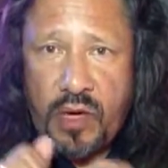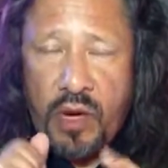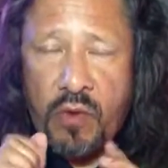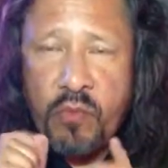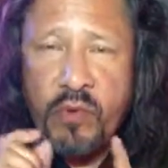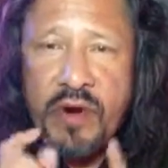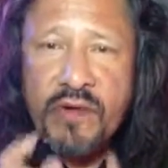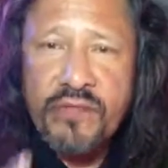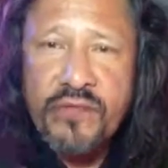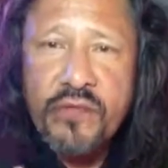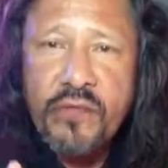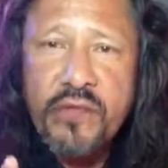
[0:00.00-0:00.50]
A
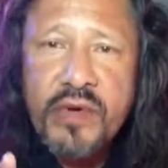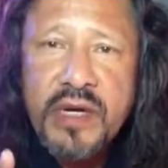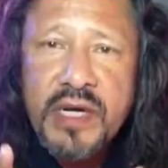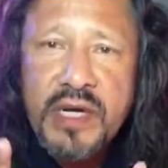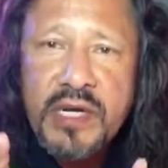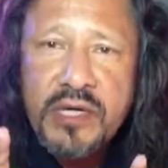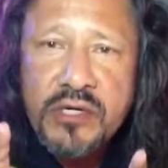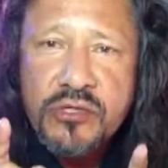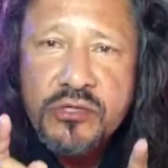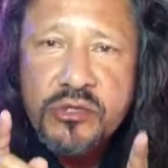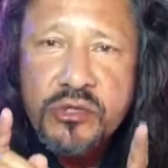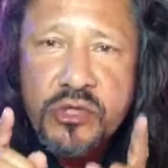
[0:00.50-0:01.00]

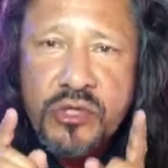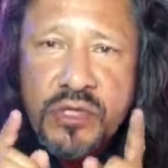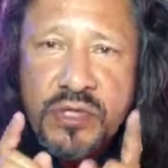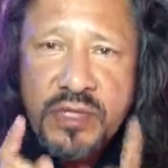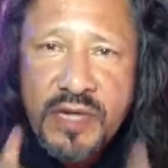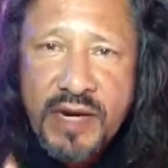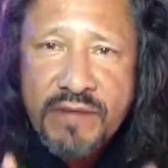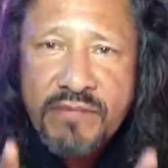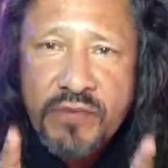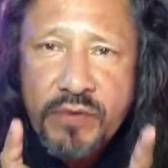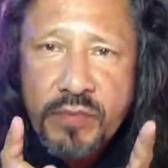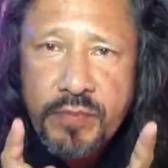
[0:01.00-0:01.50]
referee should
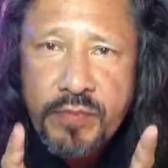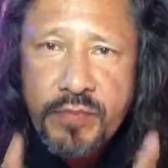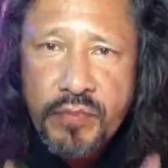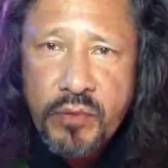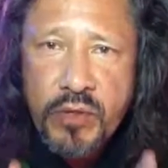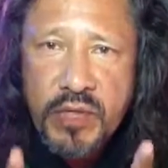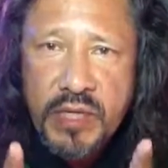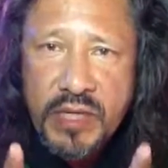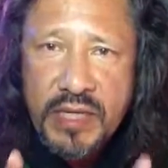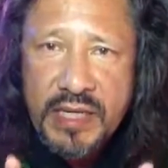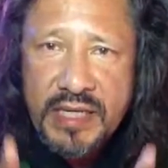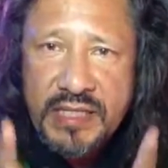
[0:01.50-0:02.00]
never
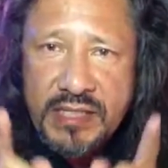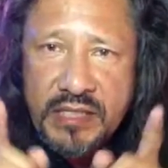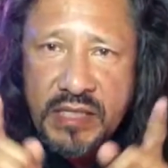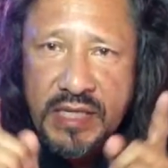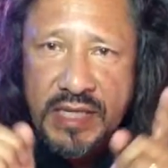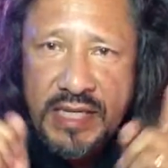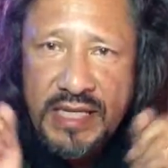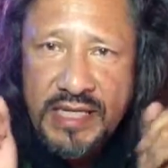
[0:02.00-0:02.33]
put it into